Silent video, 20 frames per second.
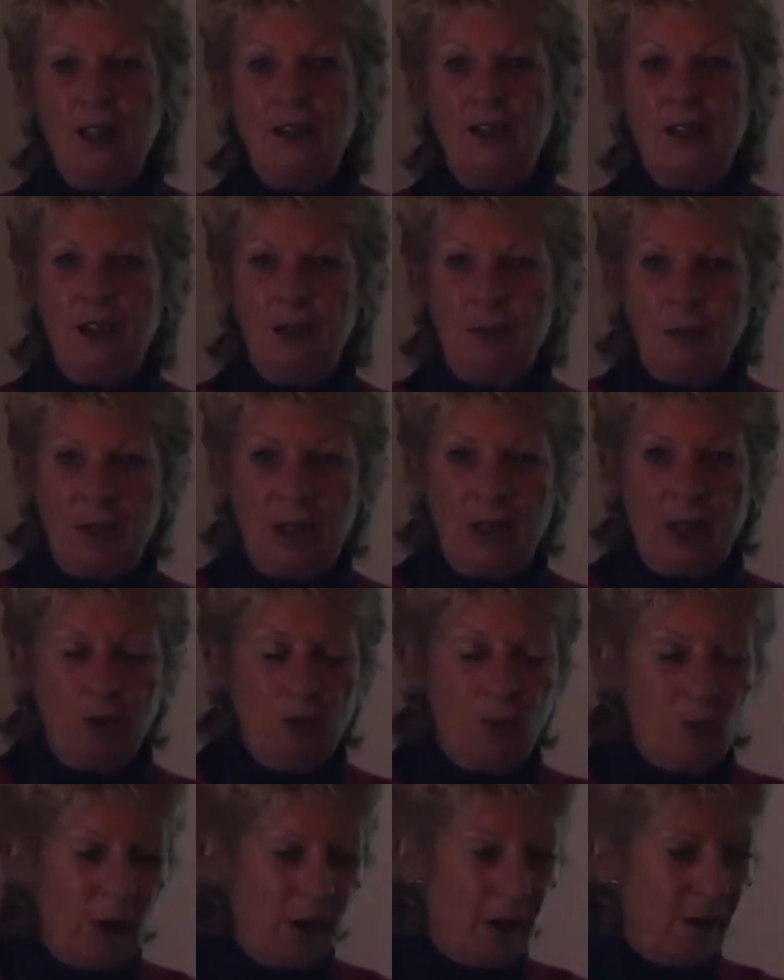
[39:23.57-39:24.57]
that we go
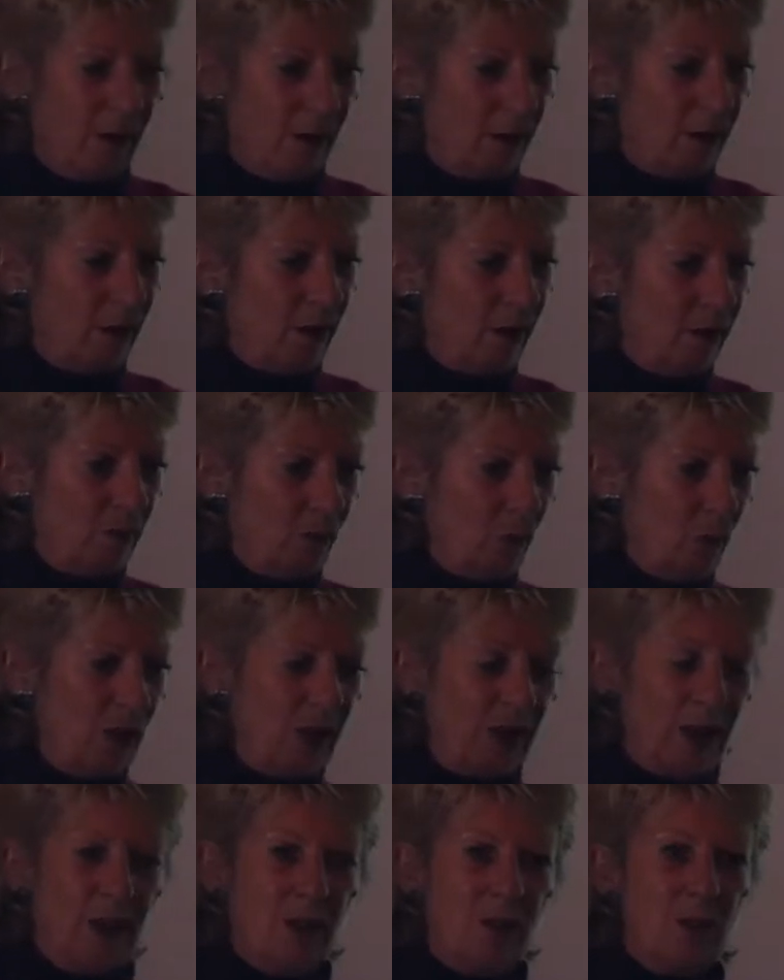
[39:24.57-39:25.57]
where we
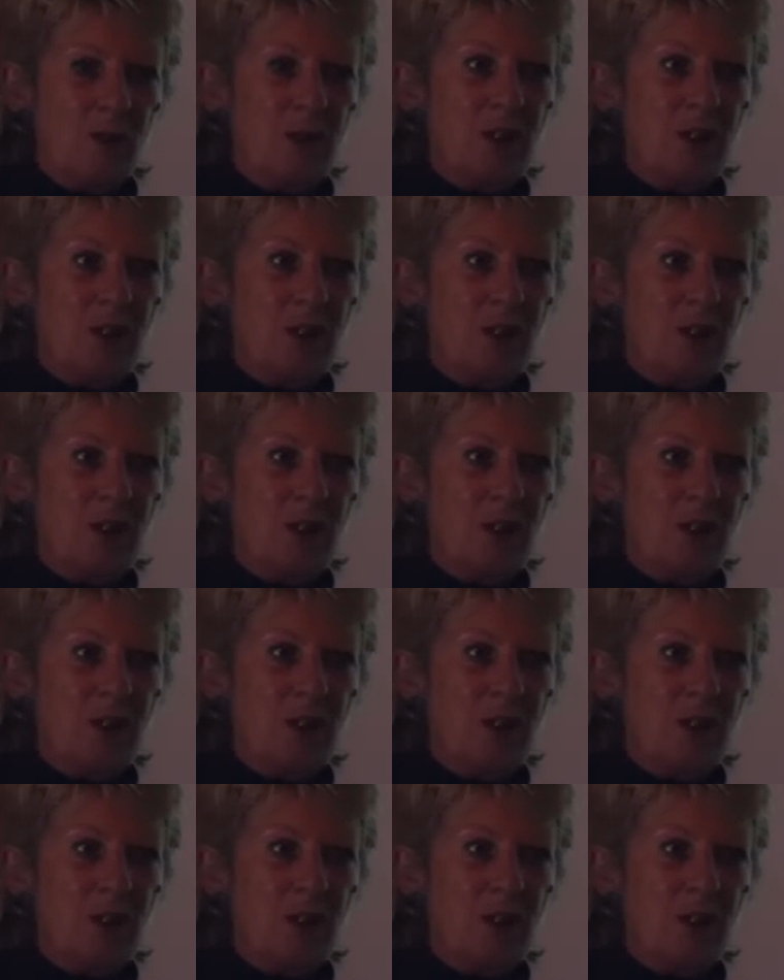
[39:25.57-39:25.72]
can